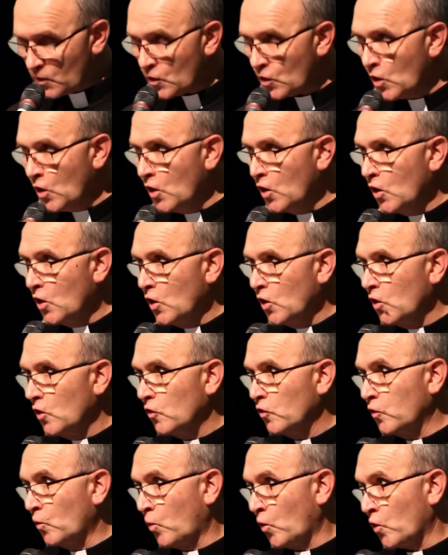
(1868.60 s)
a rare and
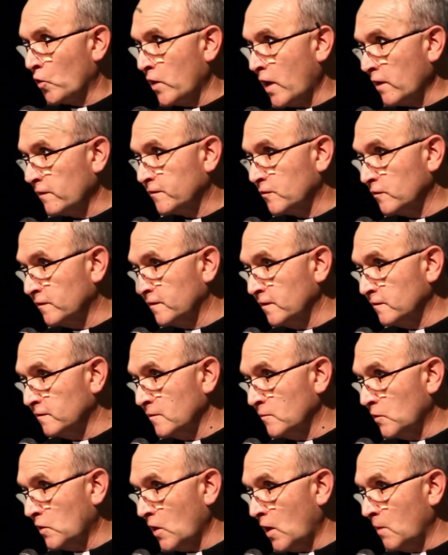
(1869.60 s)
solemn step.
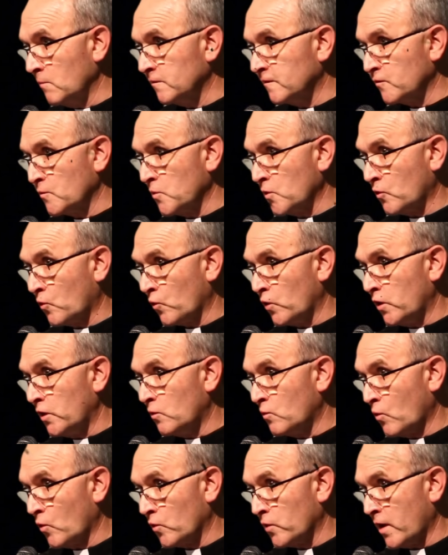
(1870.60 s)
Father
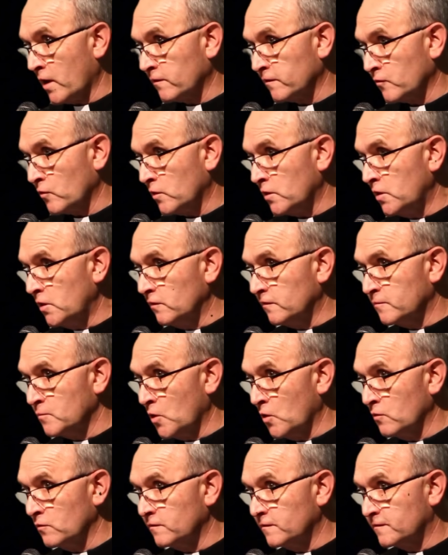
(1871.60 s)
Raymond Bishop,
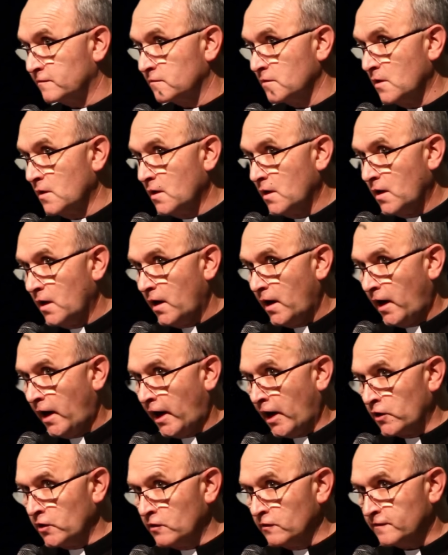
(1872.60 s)
the seasoned pastor
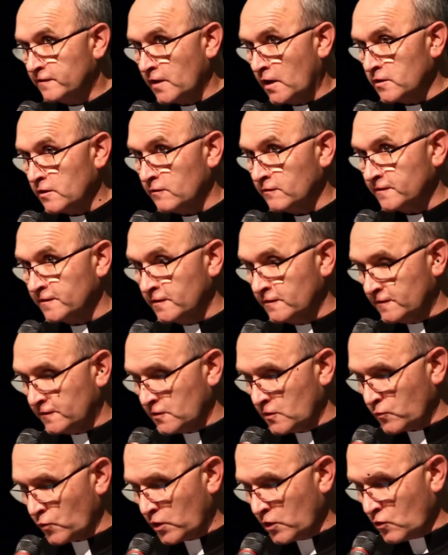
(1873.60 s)
of Street
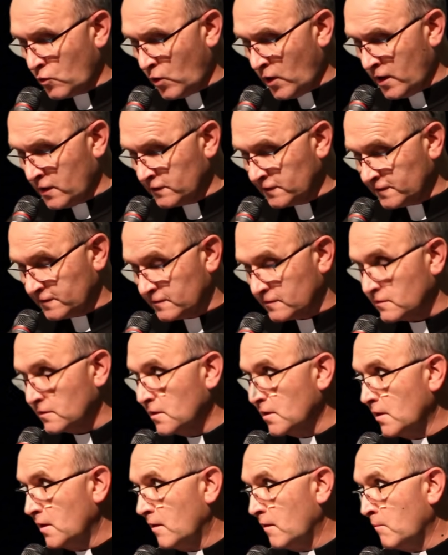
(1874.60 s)
Agnes, led the effort,
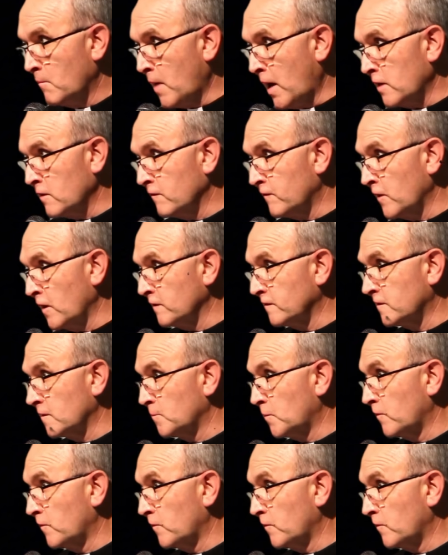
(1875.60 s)
joined by